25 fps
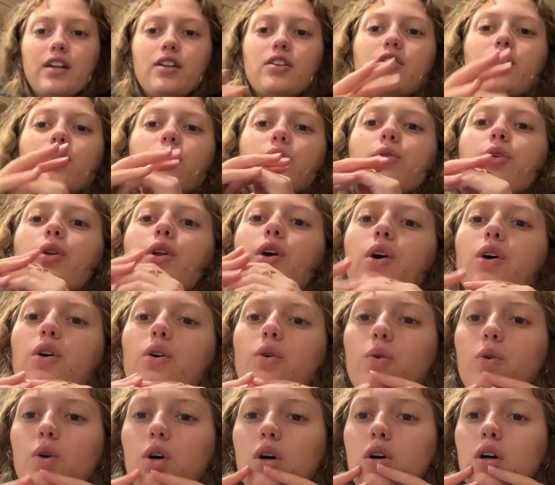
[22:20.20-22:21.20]
don't
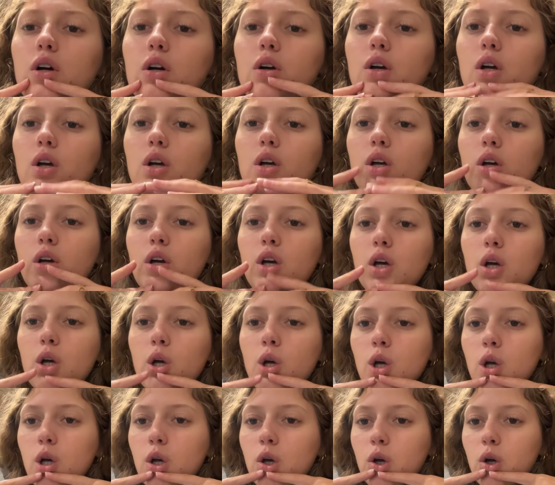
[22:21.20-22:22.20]
know
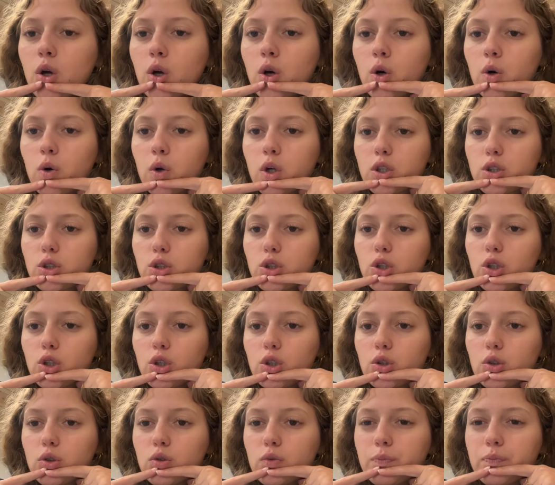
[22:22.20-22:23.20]
what to
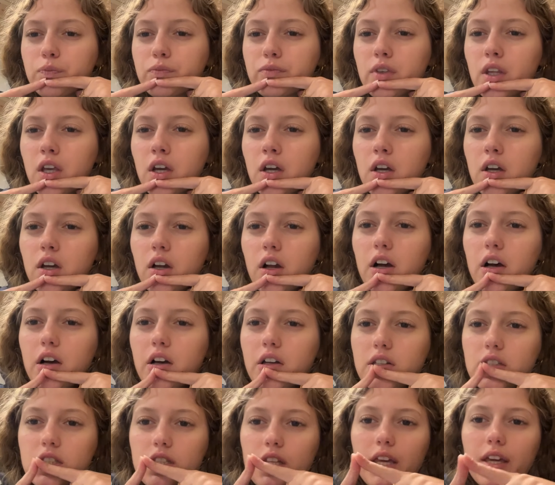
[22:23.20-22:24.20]
do,
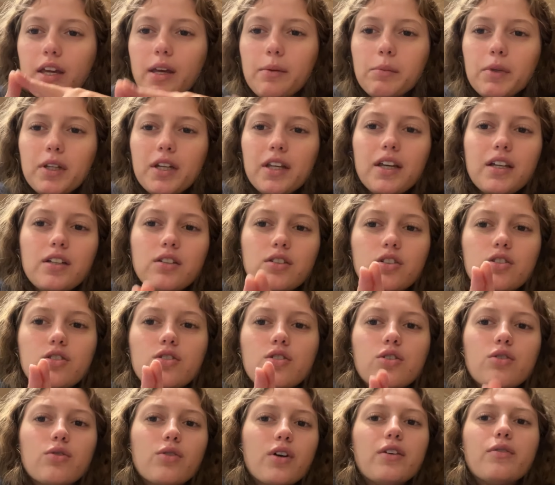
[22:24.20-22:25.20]
because like I'm gonna get to
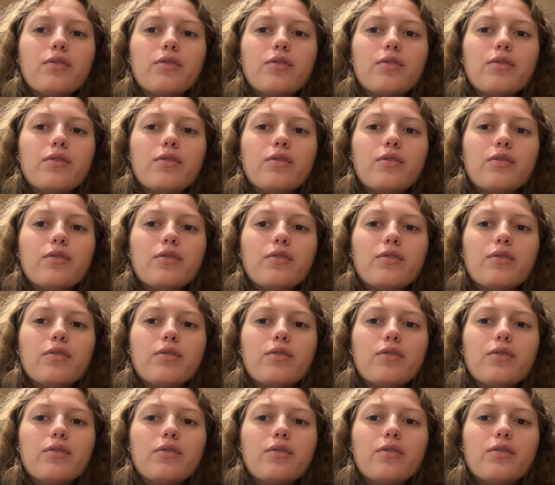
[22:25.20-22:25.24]
Two